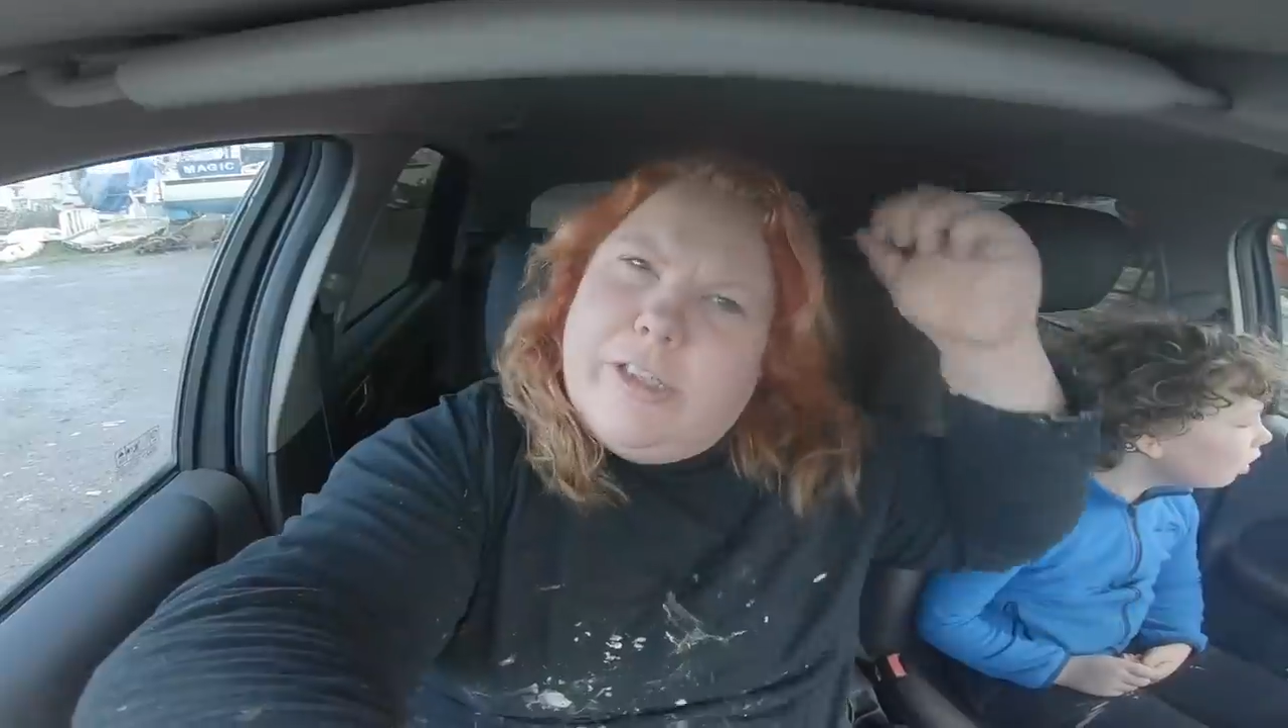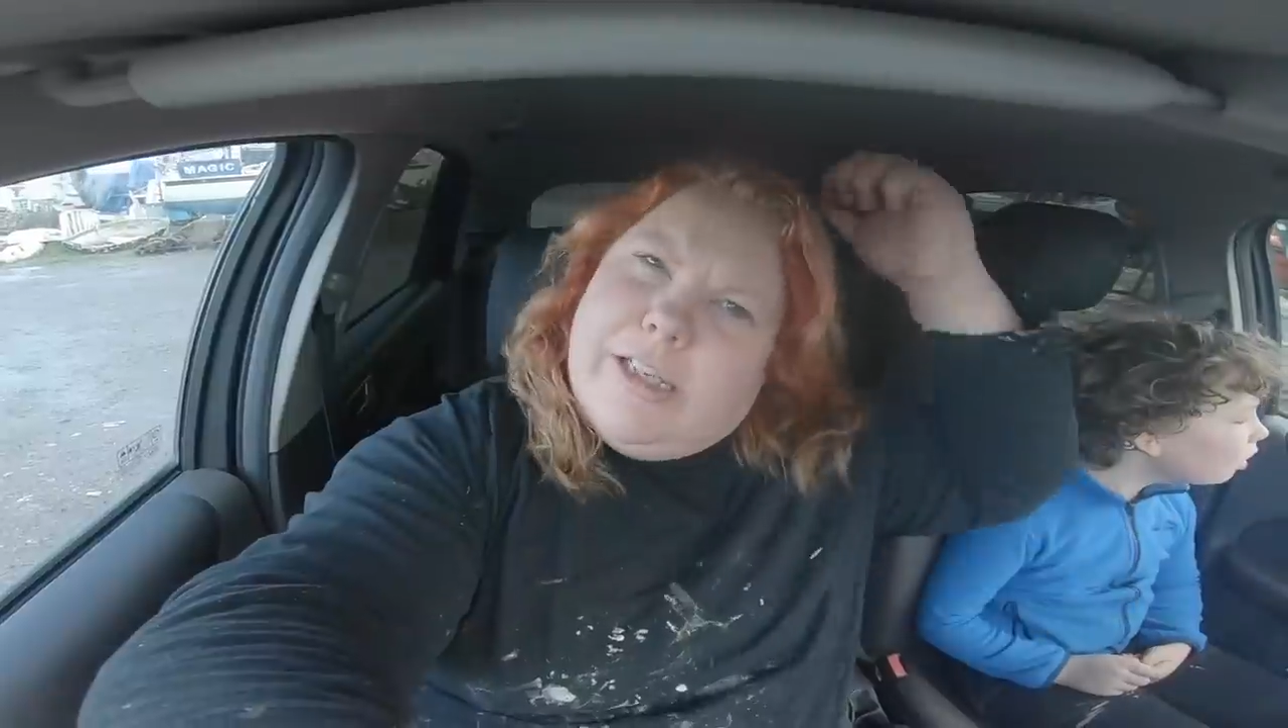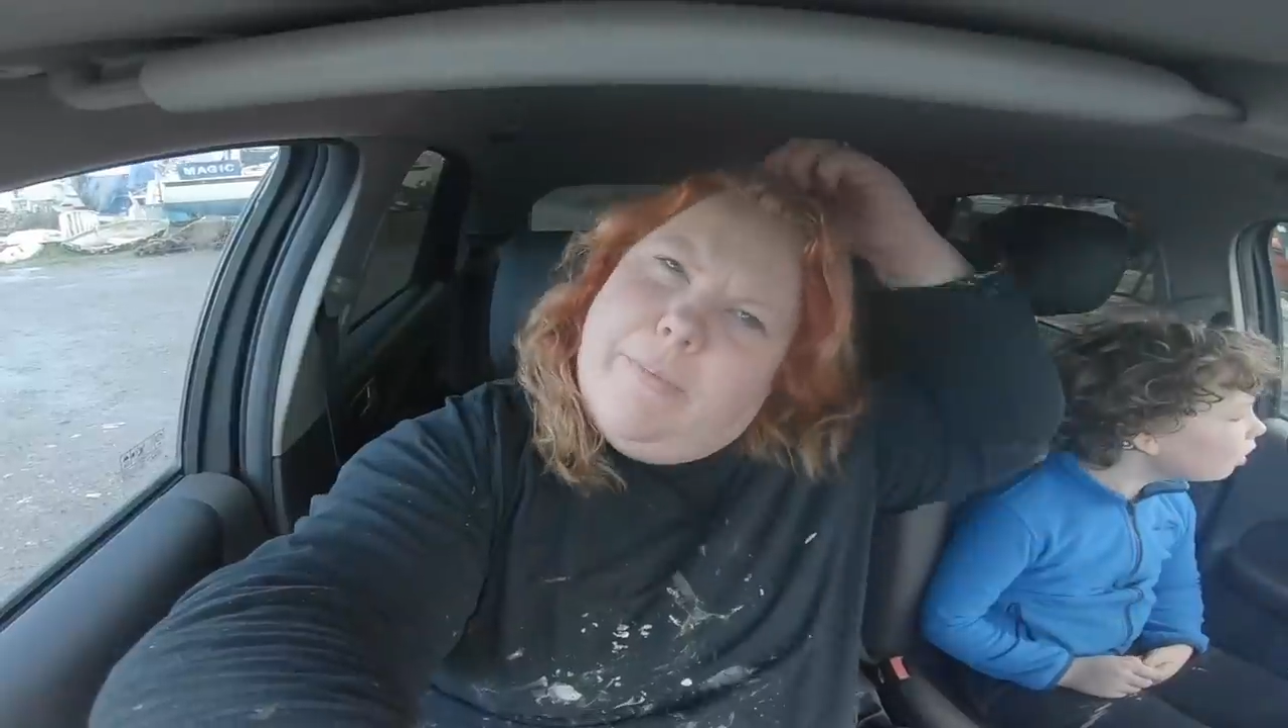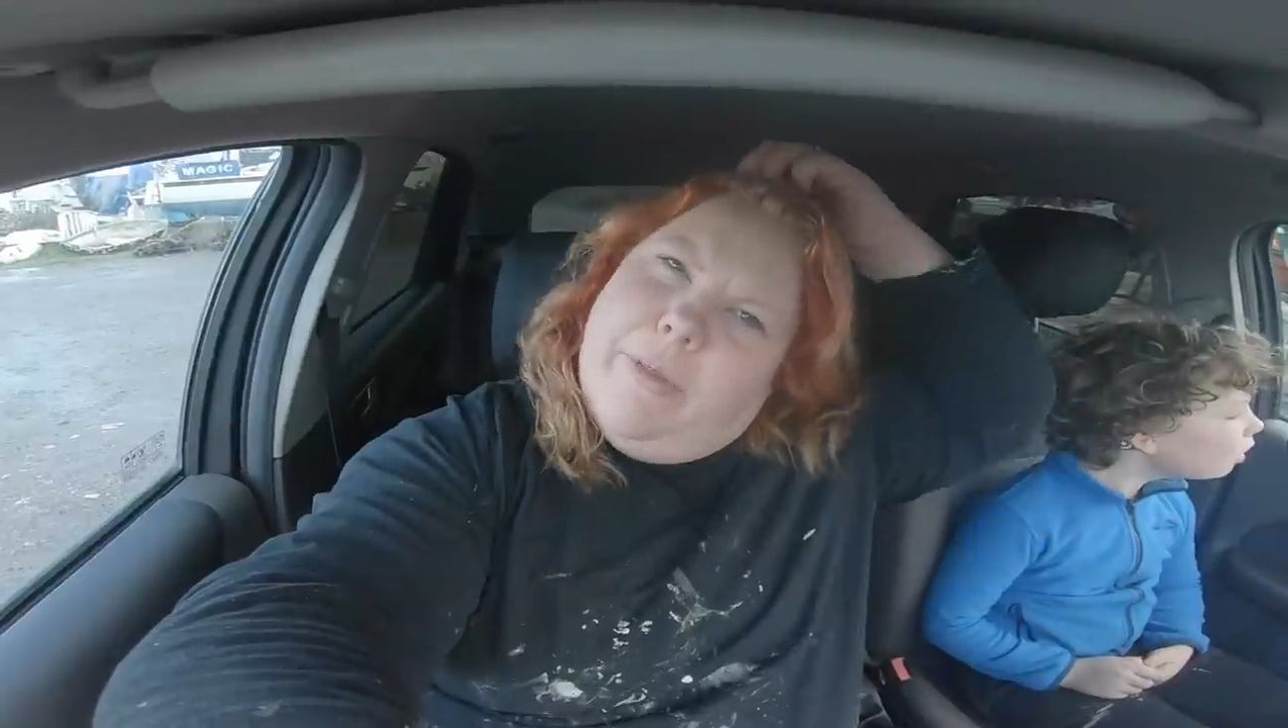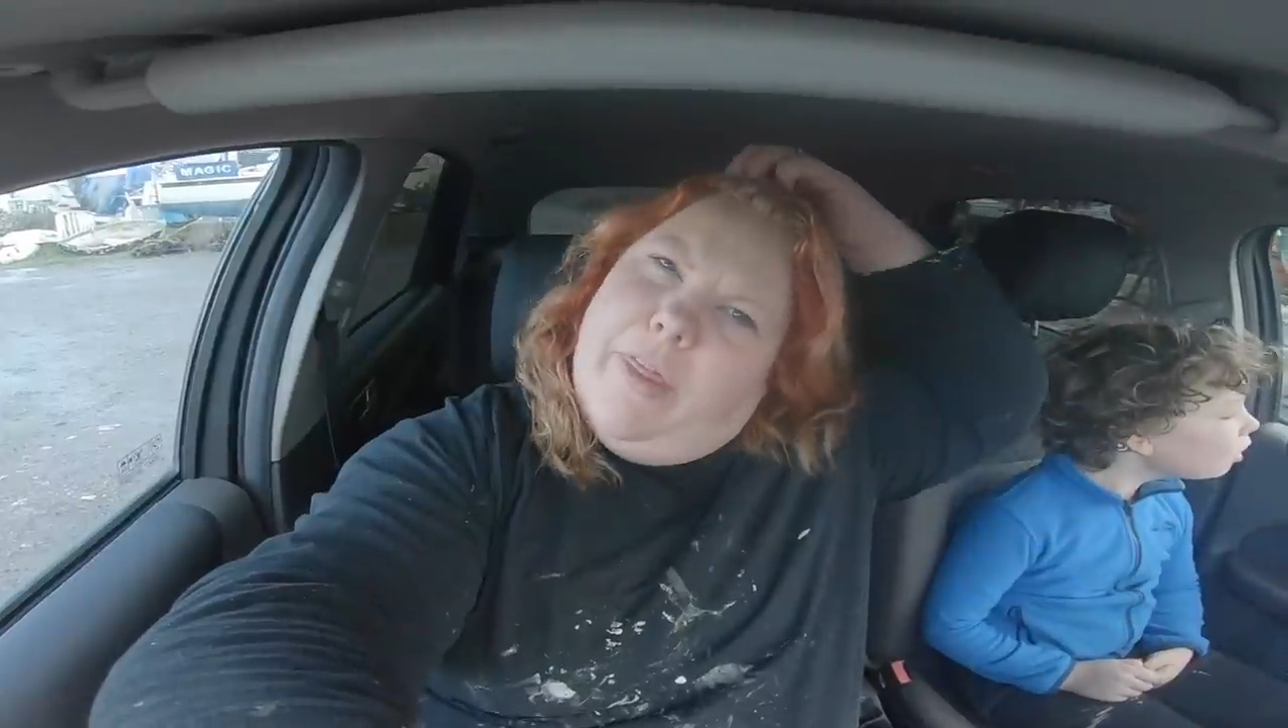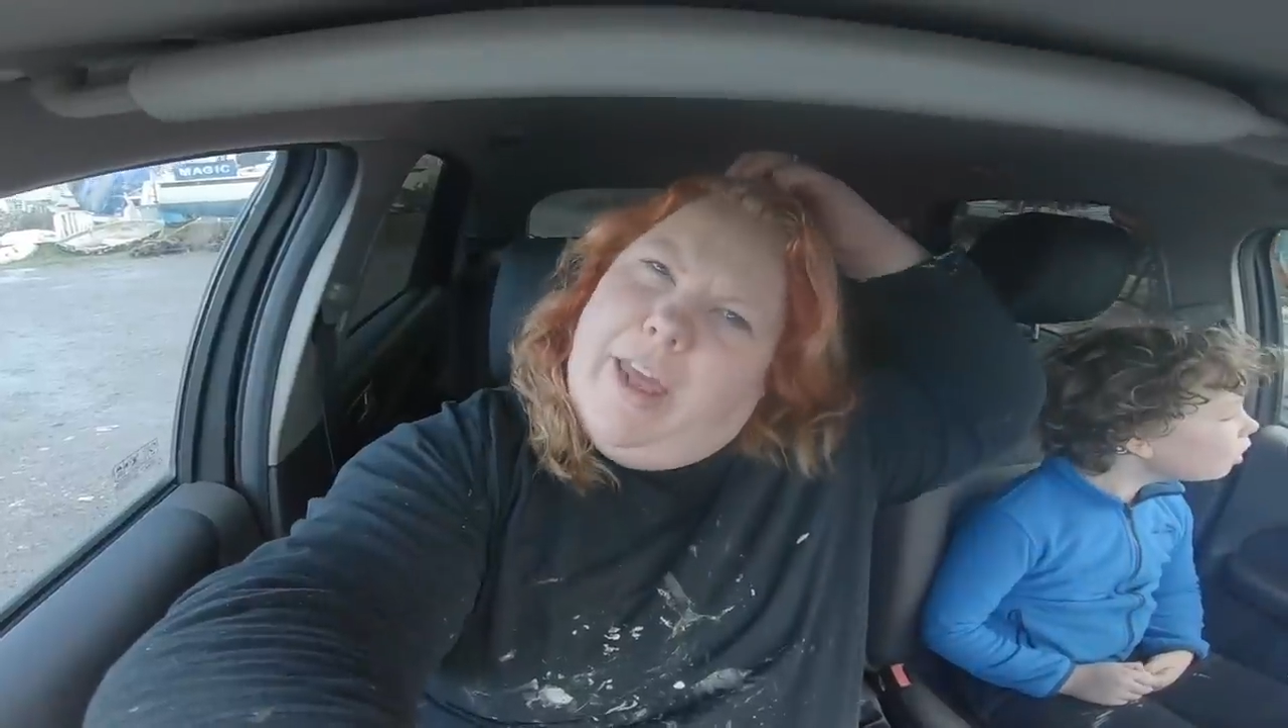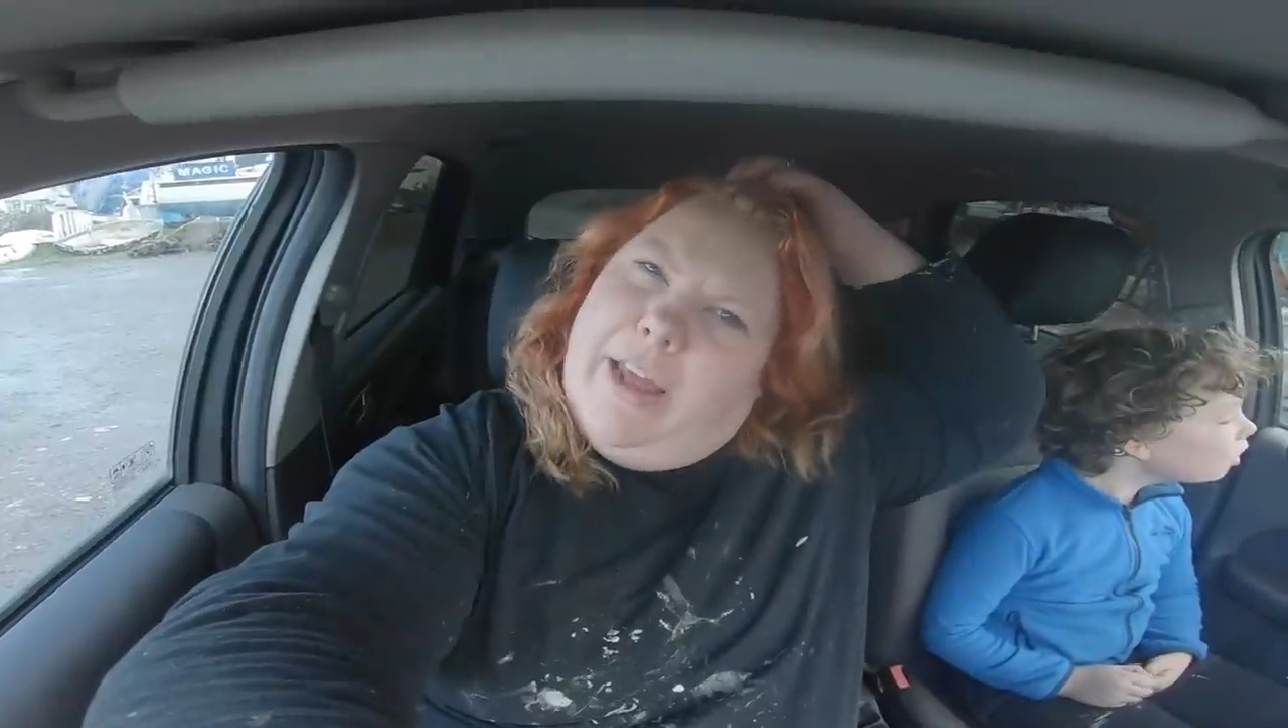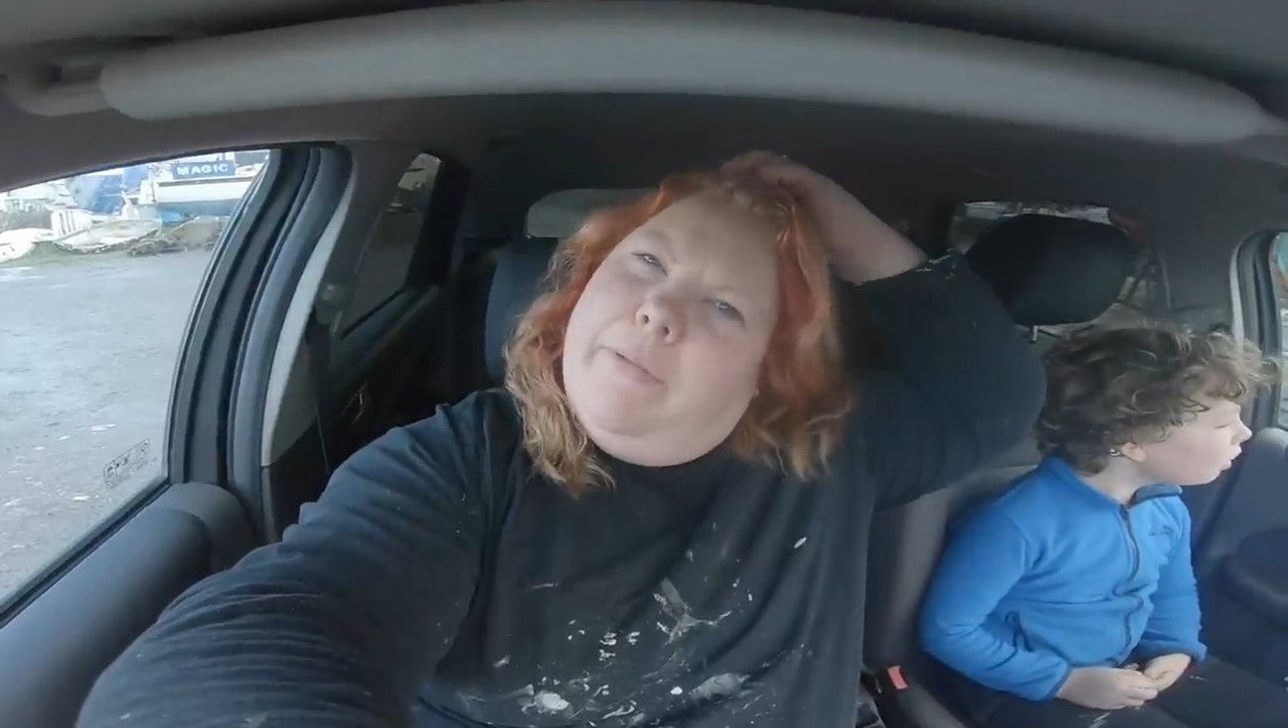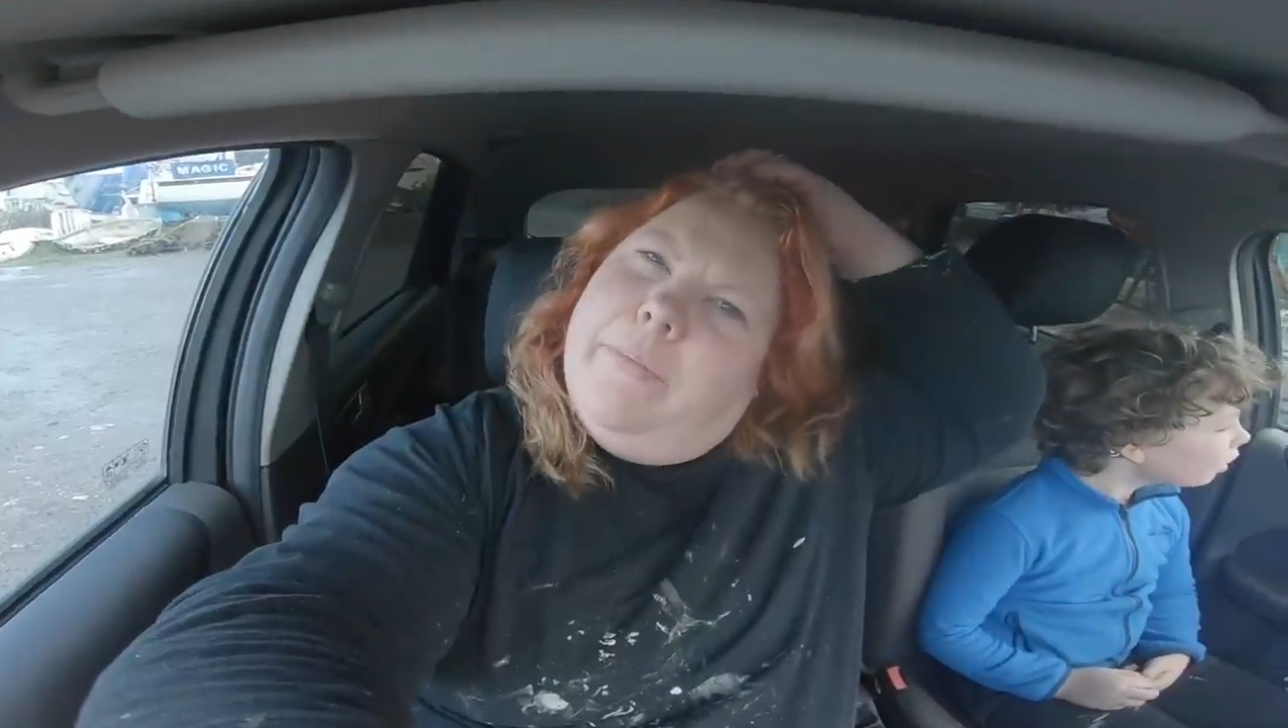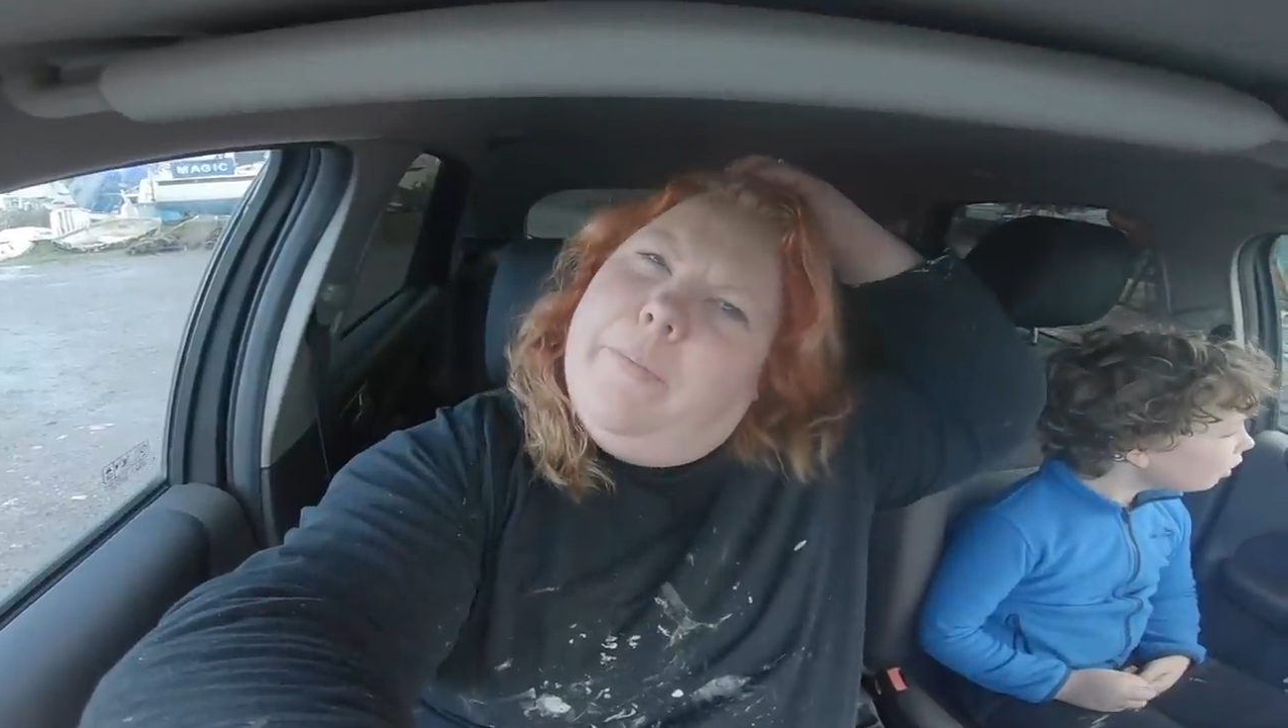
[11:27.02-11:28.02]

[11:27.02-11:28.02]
something,